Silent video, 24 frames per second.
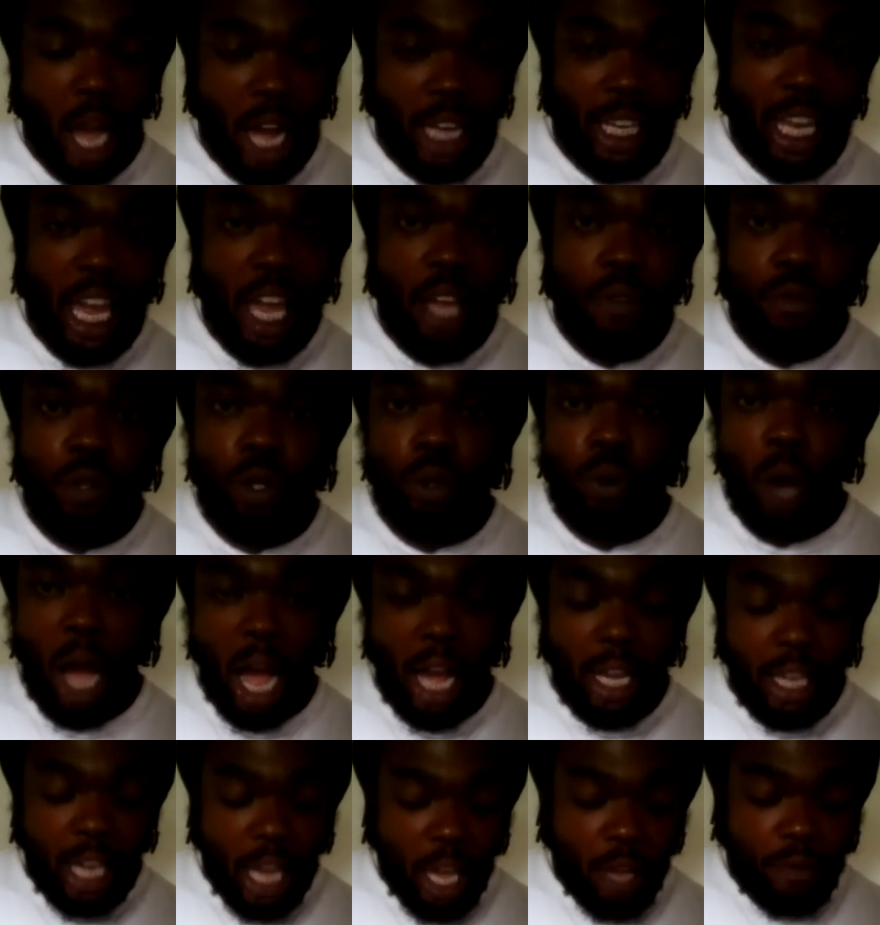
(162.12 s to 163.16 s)
I gave you
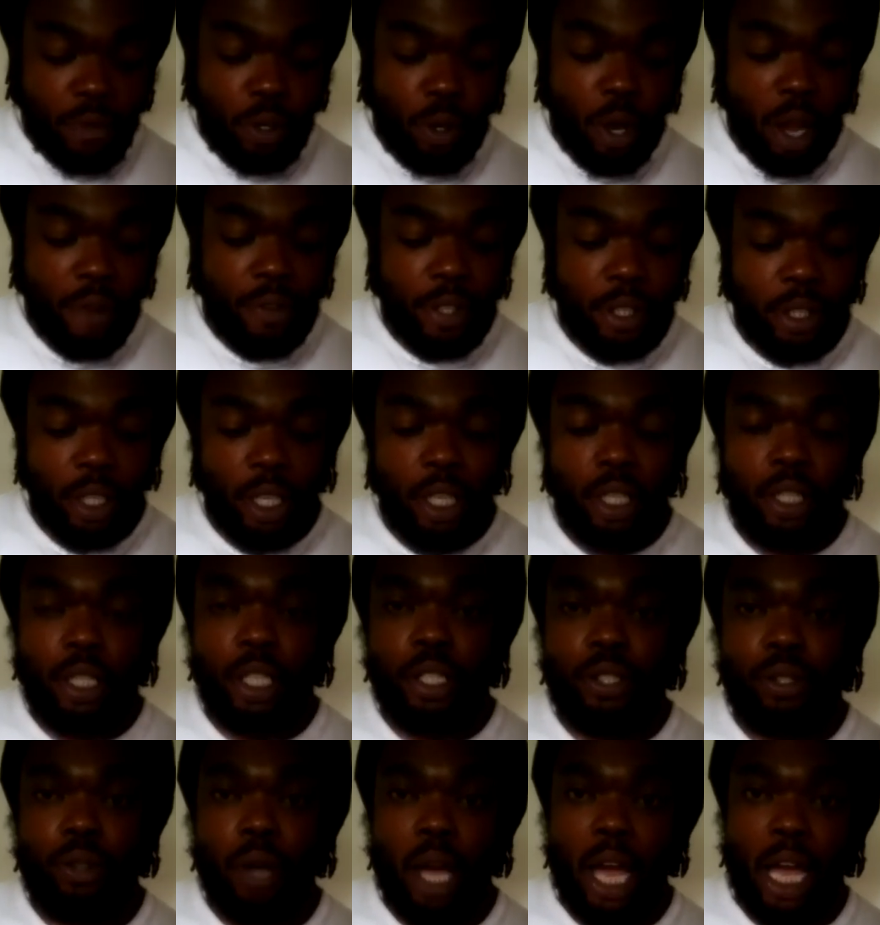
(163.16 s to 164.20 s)
I gave you everything
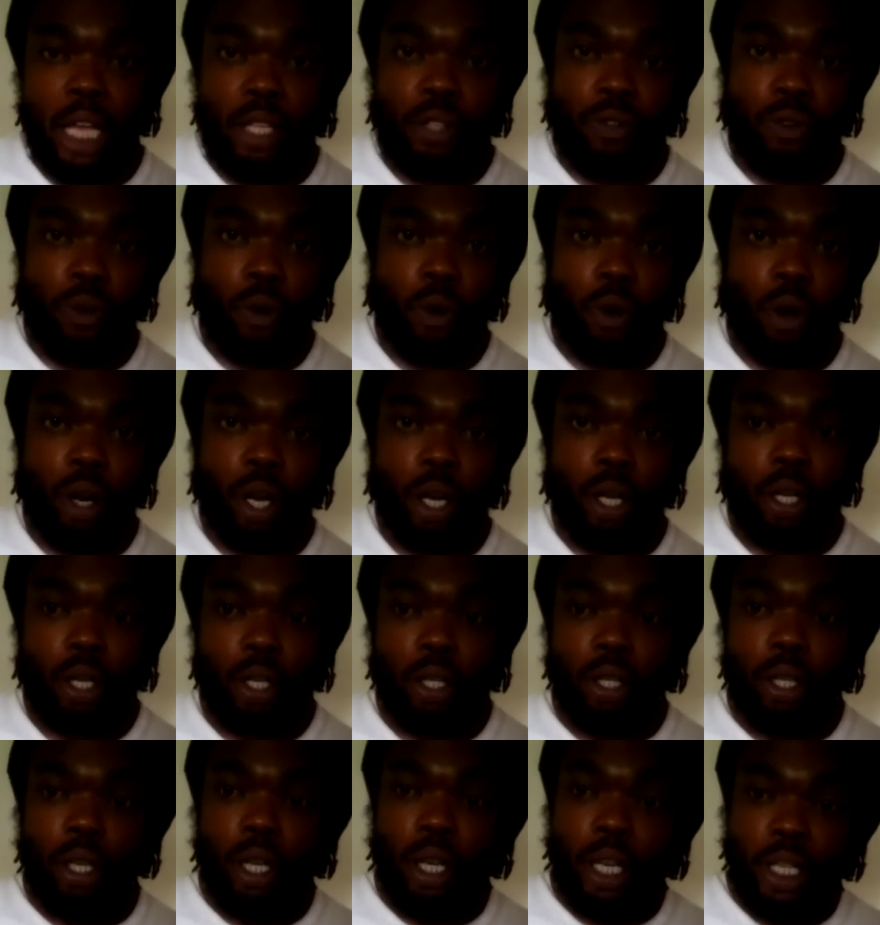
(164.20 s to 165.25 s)
that you asked for.
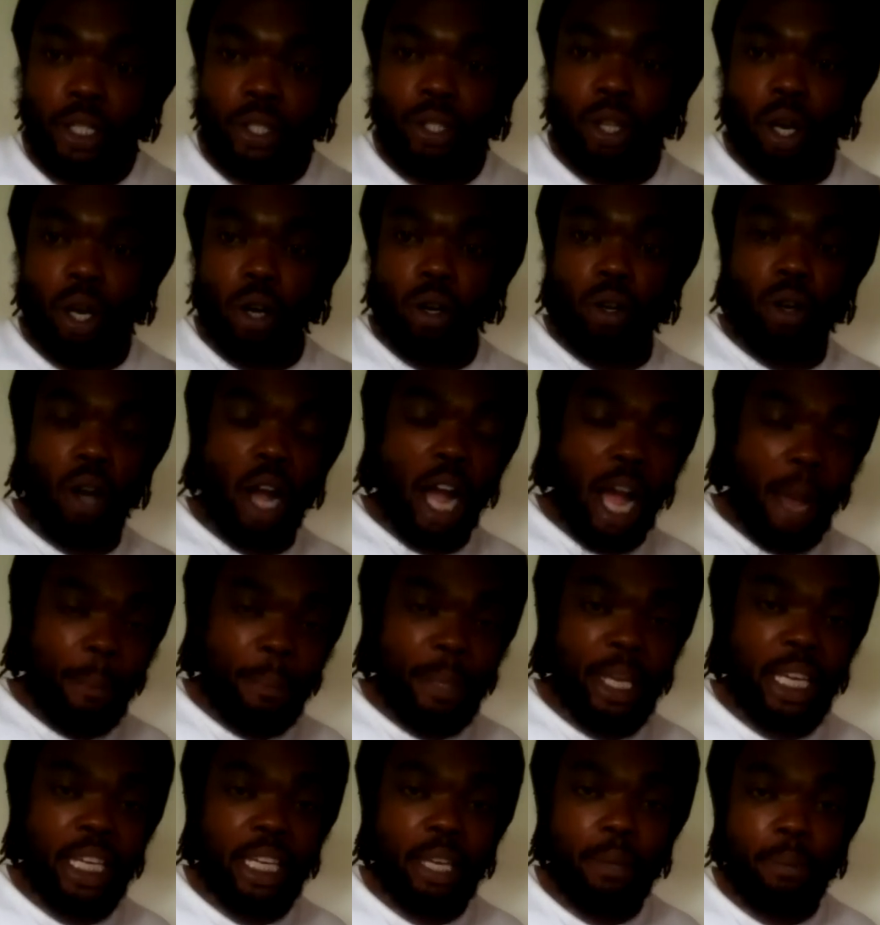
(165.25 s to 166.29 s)
It's no
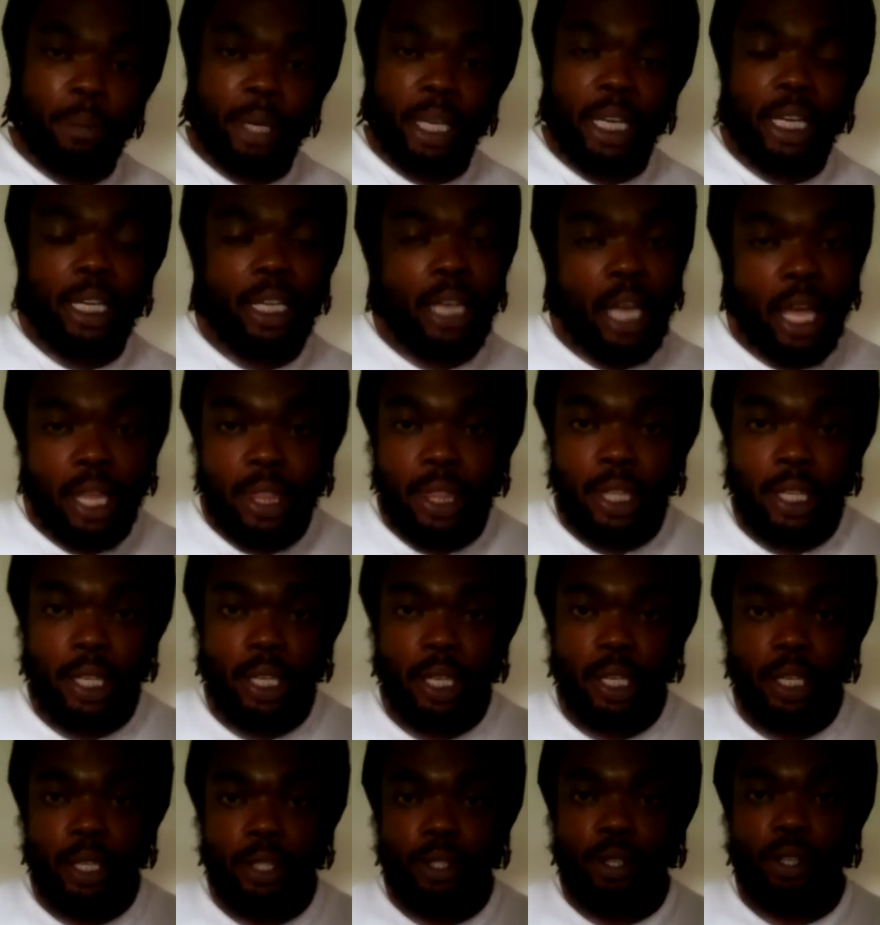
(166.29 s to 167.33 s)
crime being committed,
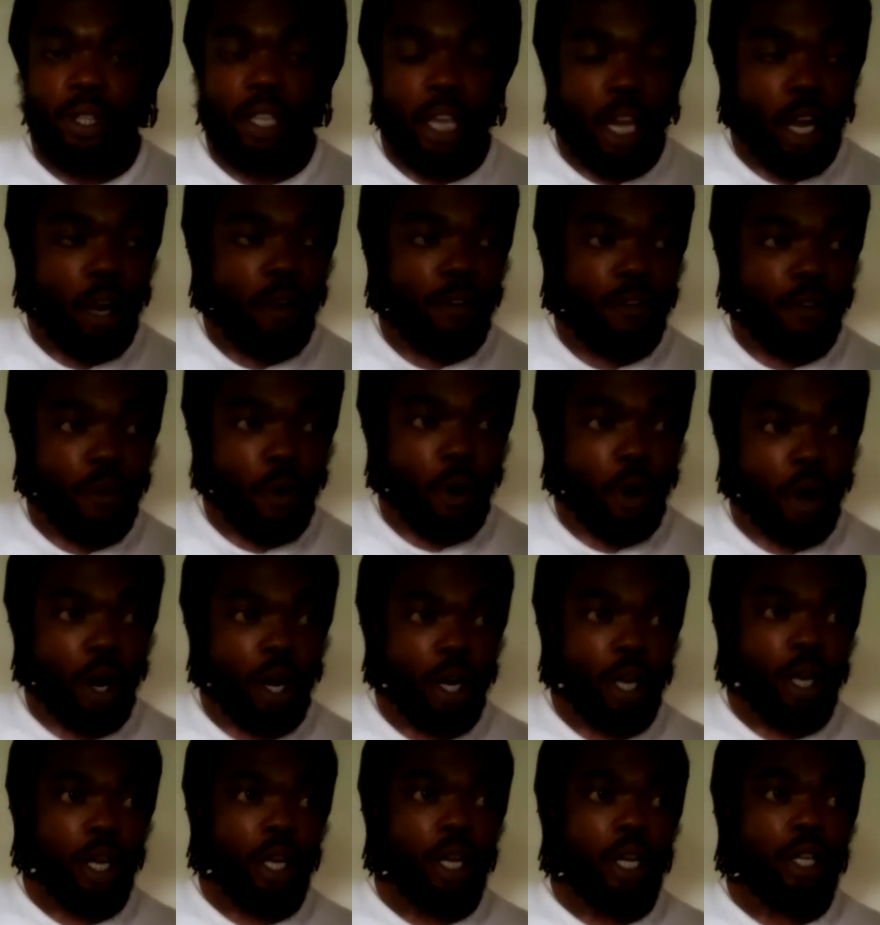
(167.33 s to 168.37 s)
nothing. So
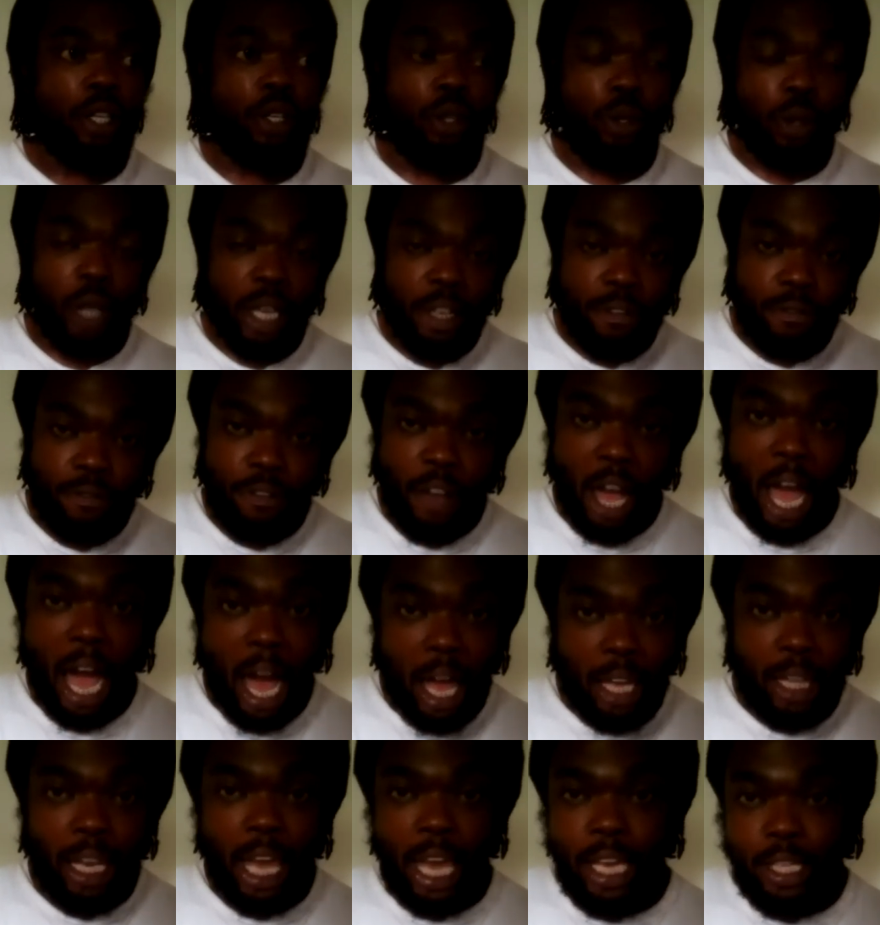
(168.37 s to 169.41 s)
therefore, you in
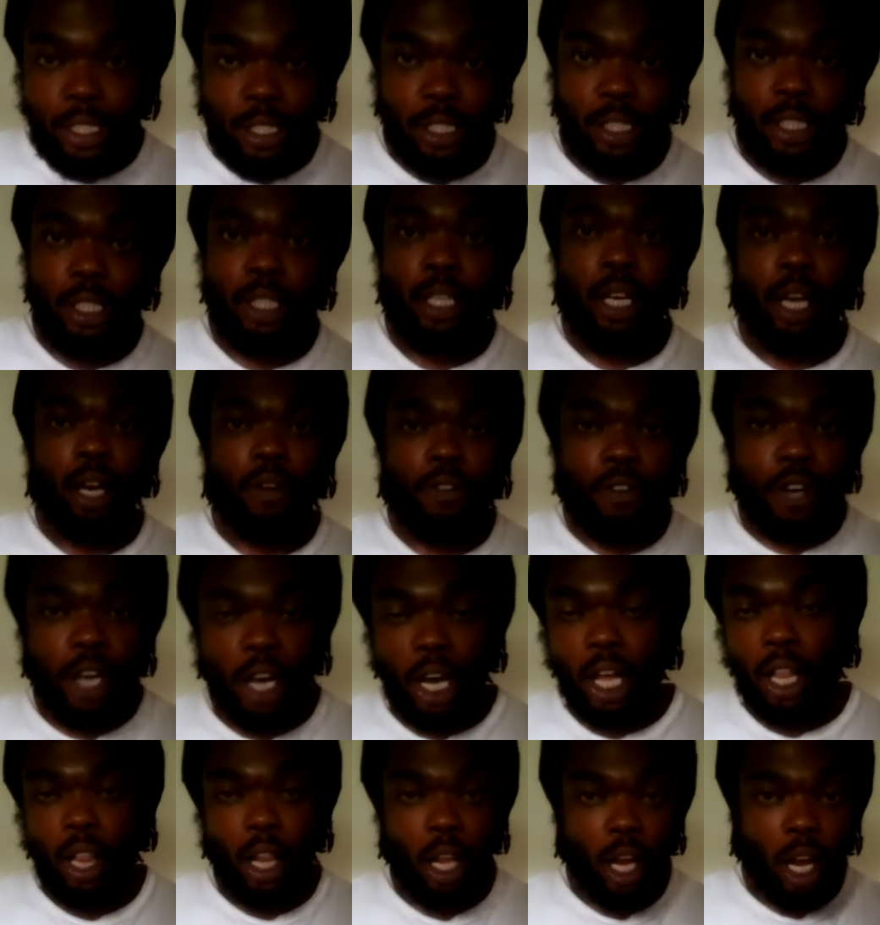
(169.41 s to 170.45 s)
violation of
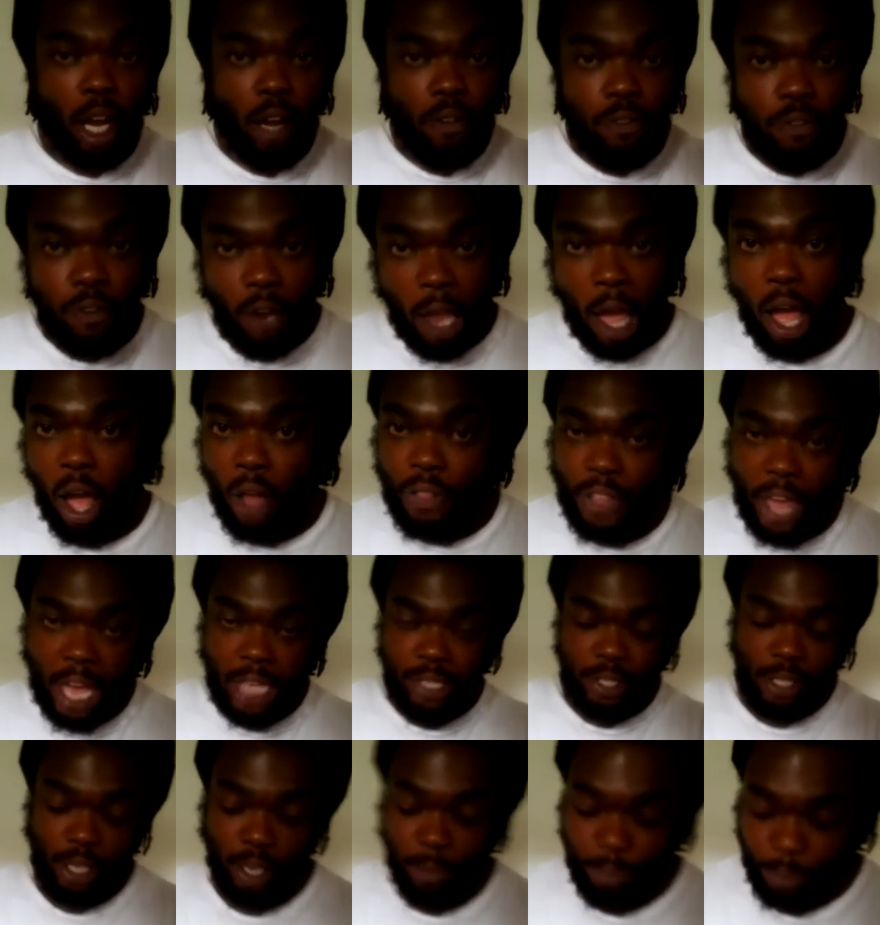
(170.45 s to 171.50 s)
color of law.
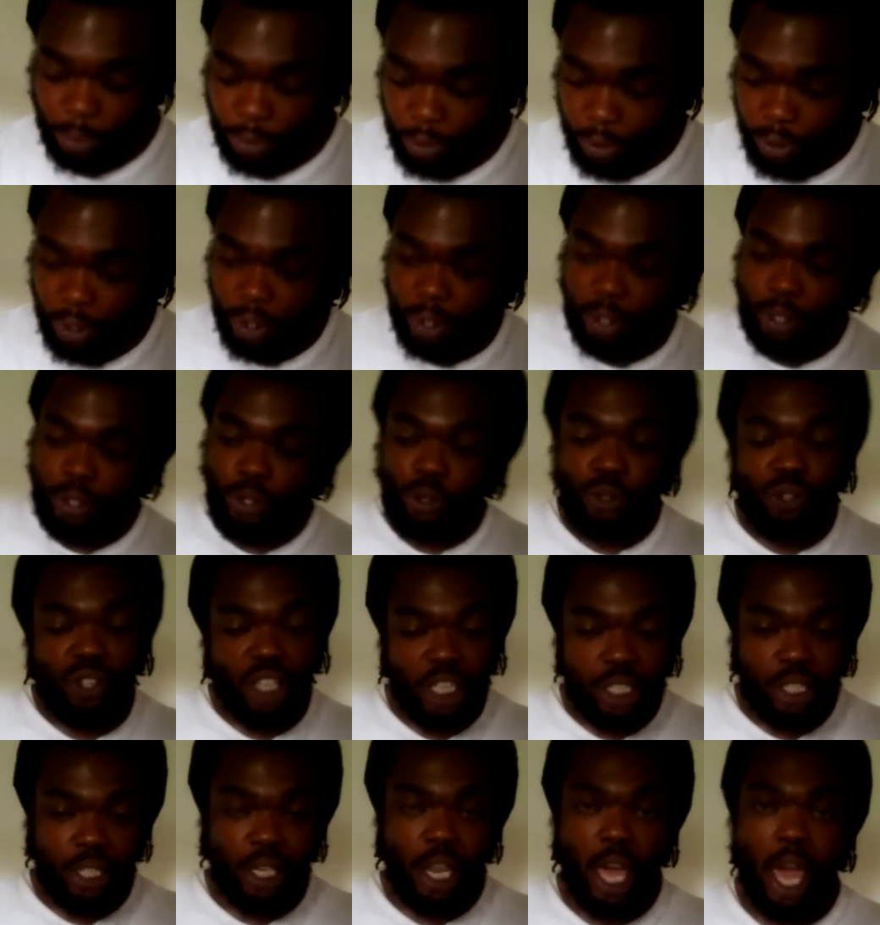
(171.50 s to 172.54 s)
That simple. You
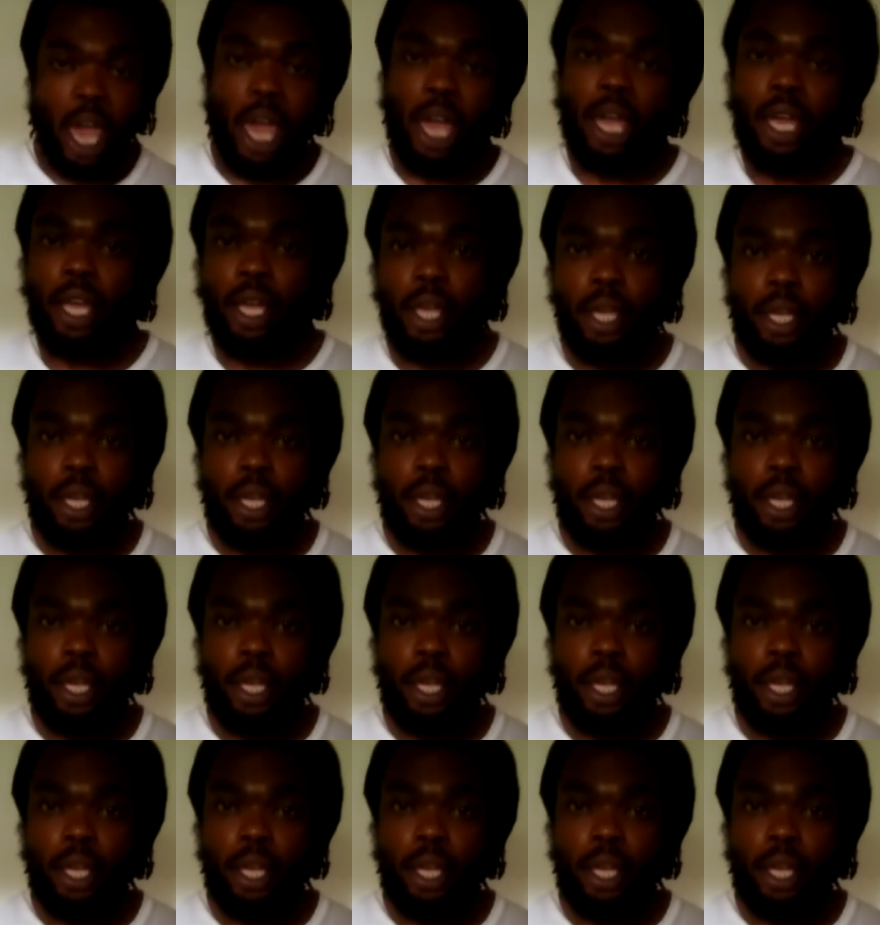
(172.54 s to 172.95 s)
stick to that.